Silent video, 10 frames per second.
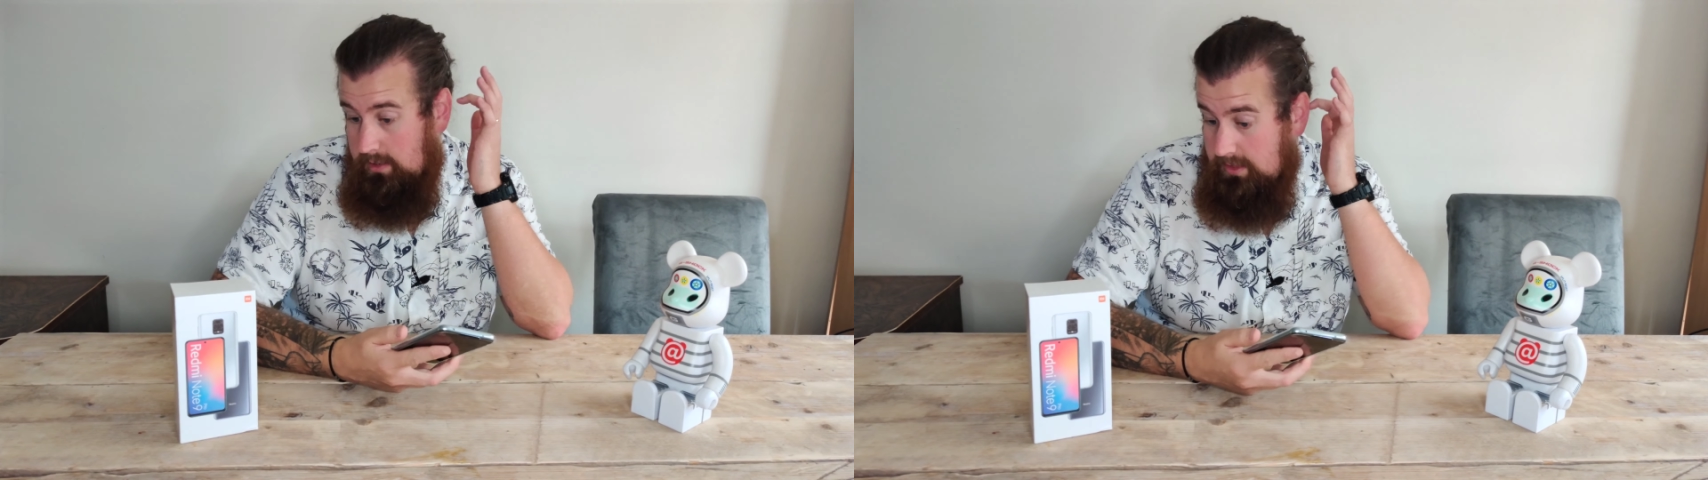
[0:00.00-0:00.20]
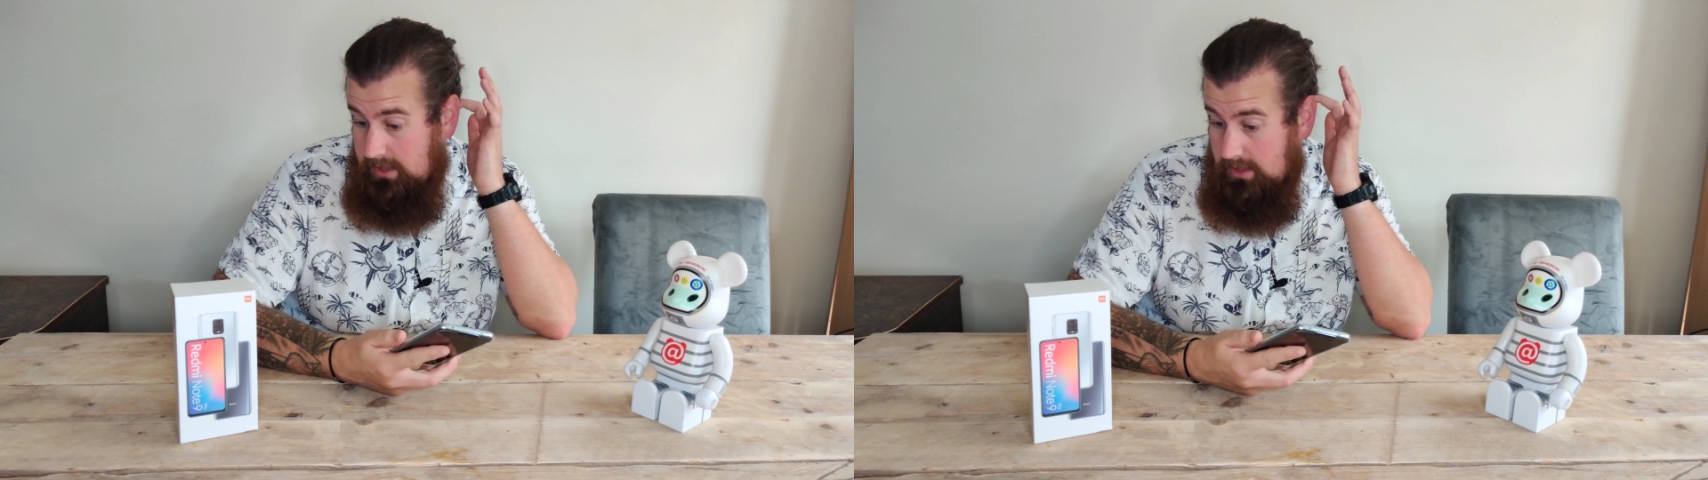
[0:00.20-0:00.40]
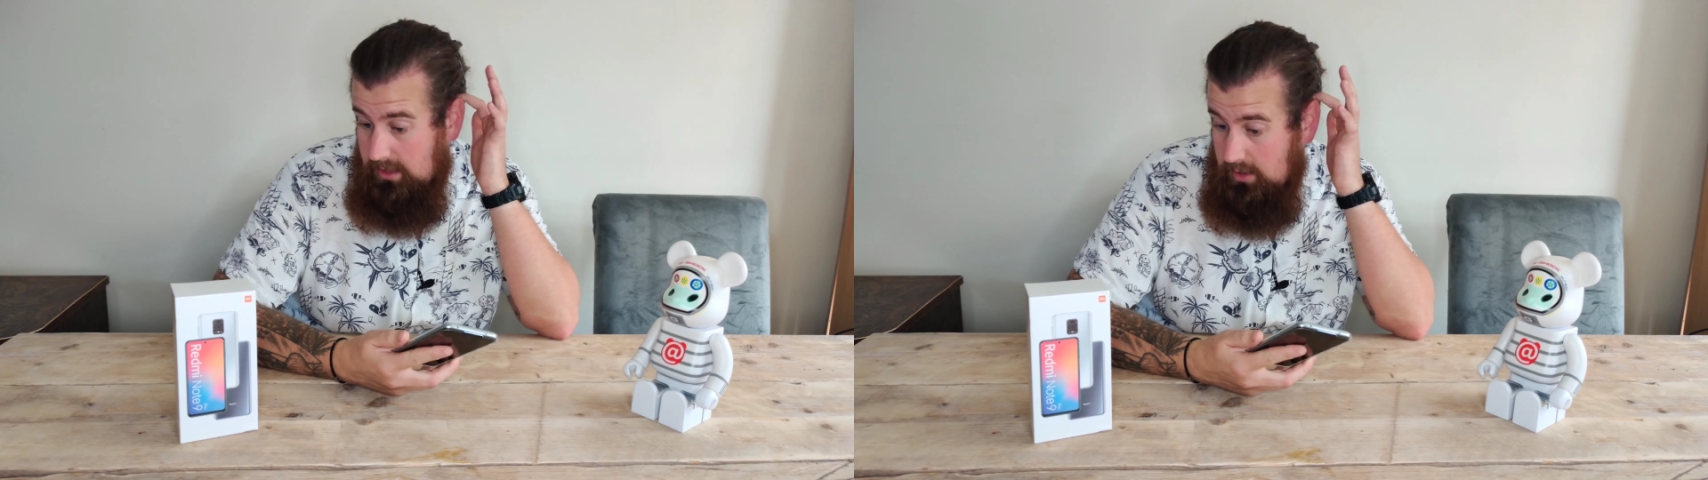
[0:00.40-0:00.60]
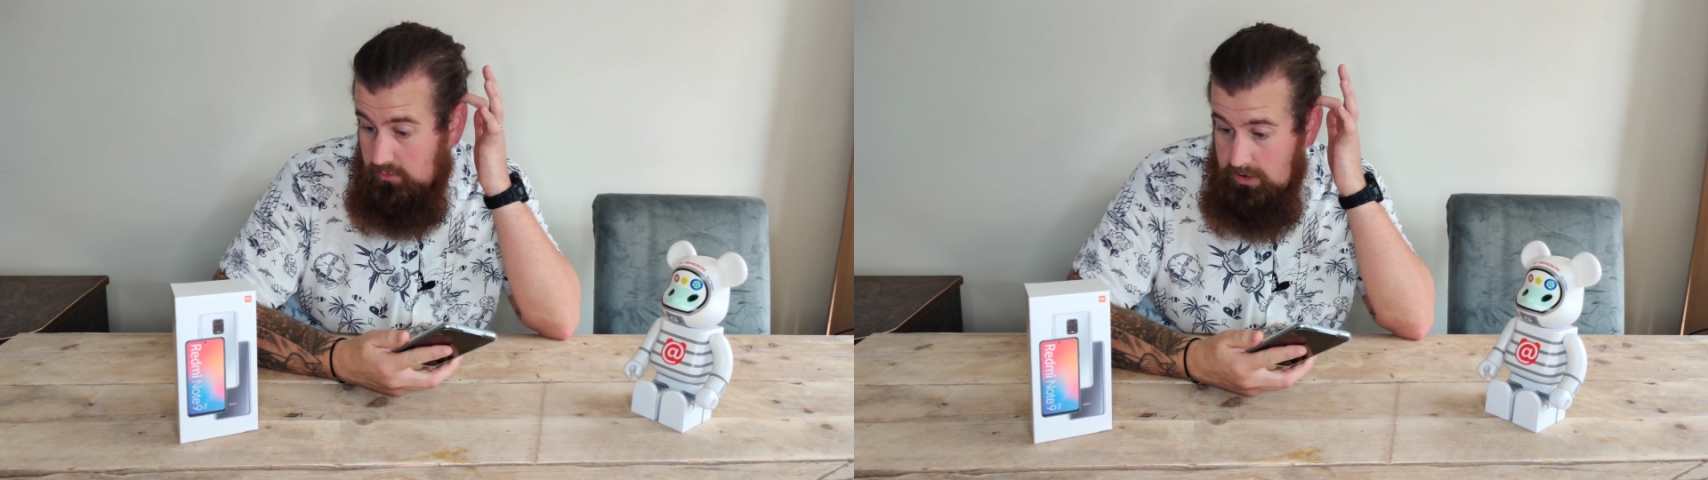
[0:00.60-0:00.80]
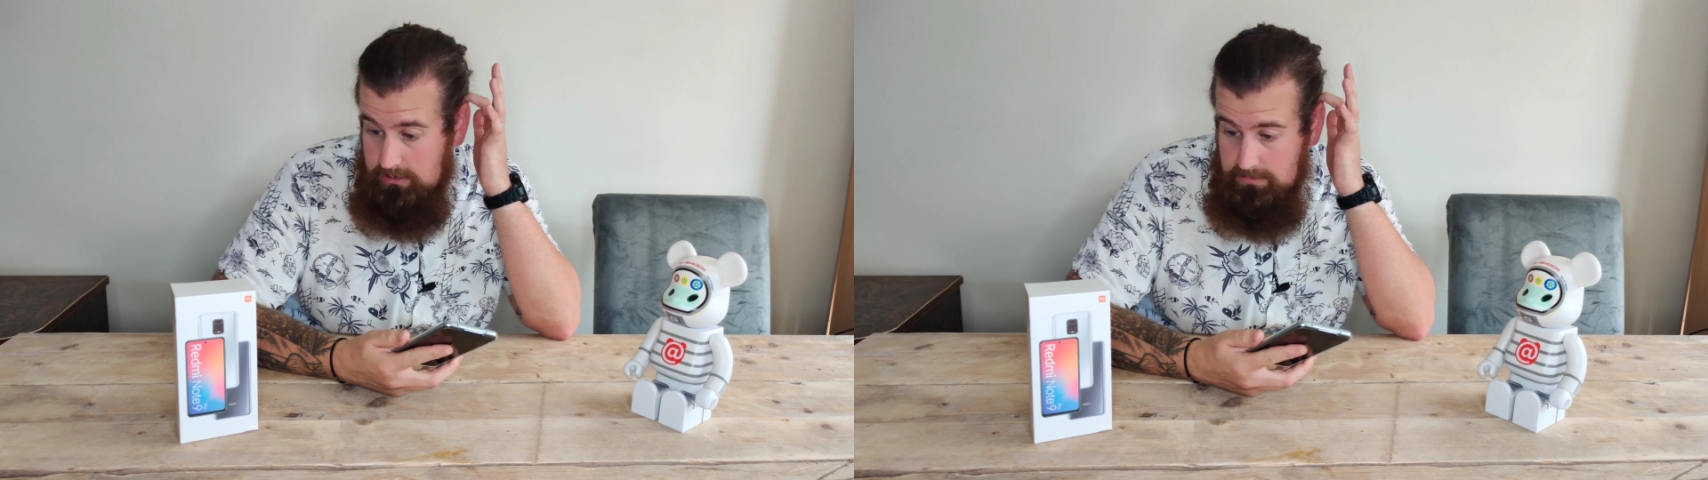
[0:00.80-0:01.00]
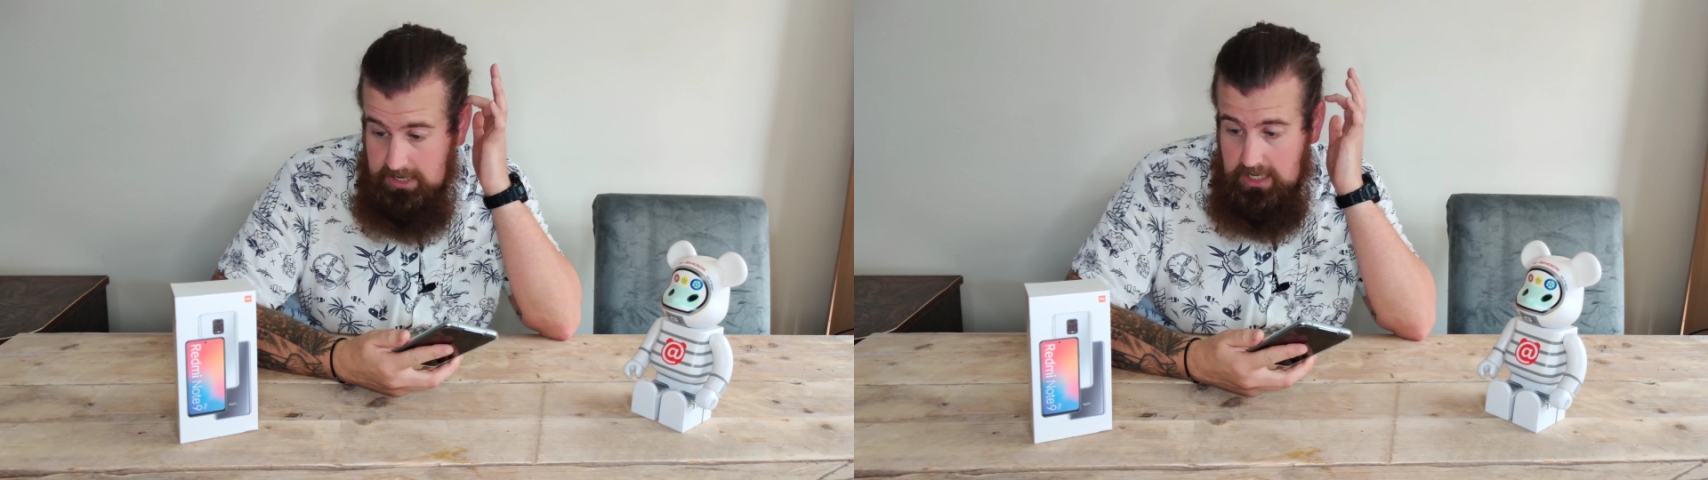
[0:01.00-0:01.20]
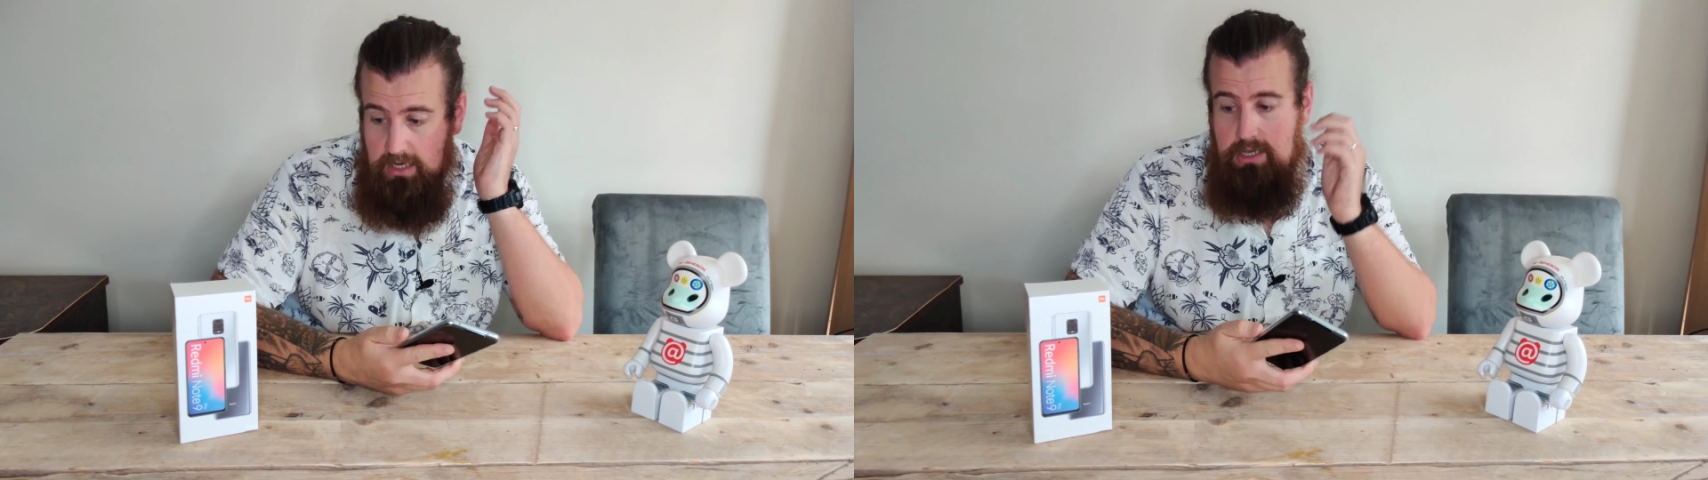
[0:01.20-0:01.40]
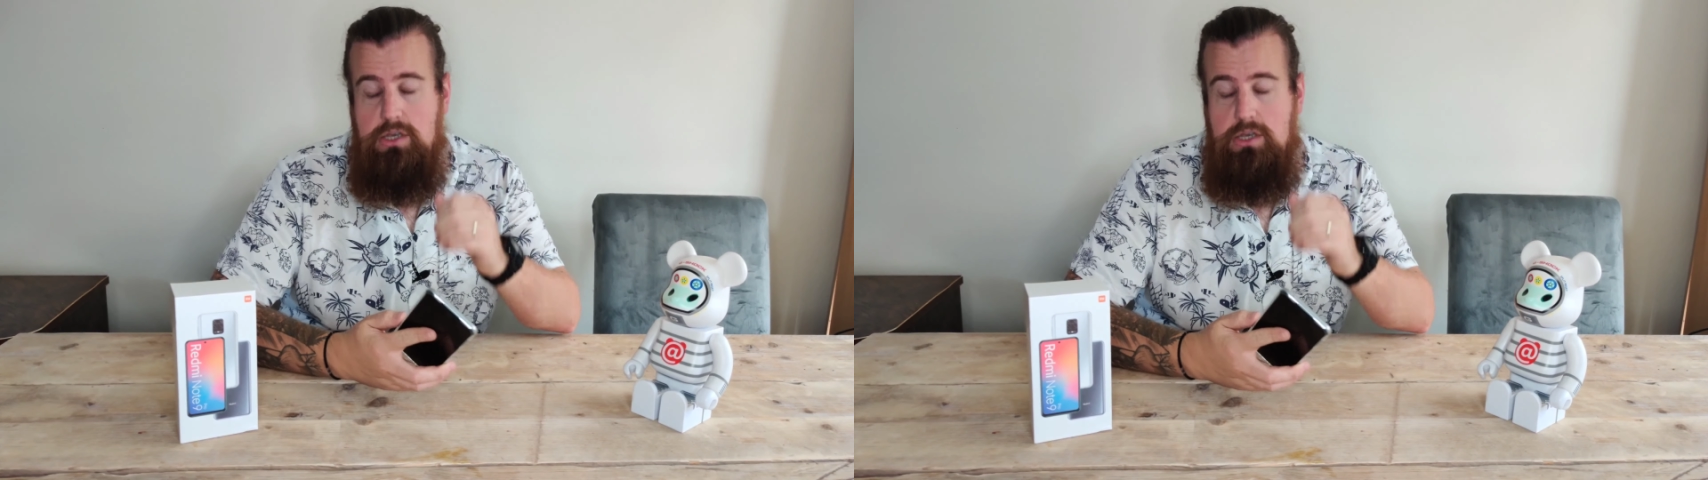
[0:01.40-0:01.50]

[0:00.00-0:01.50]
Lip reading: the Redmi